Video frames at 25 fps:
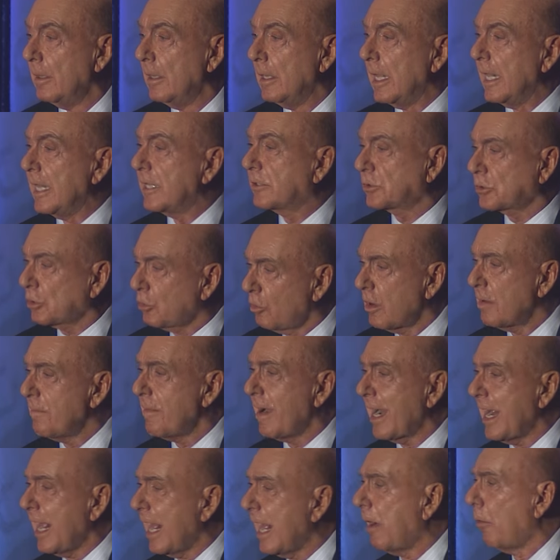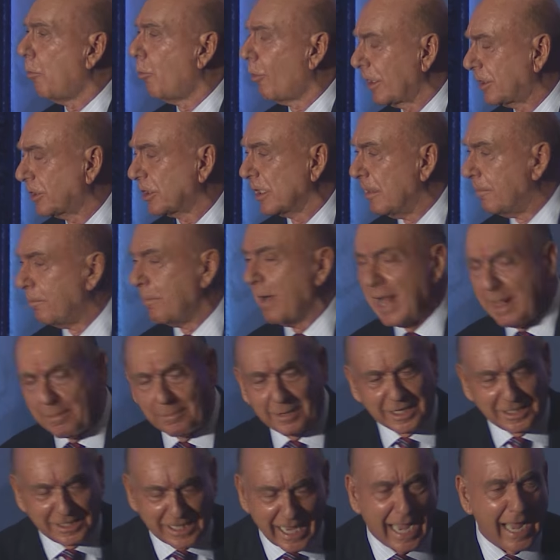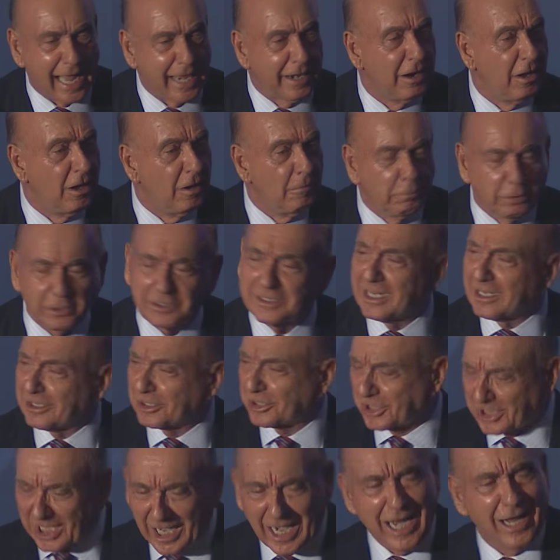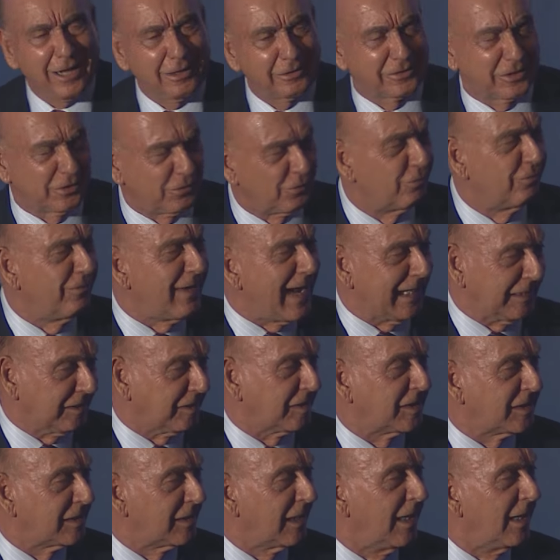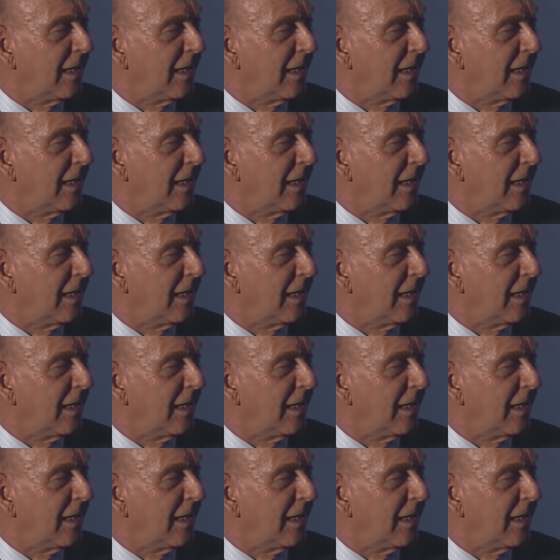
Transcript: And it tore my heart watching a mom and dad put their child to rest.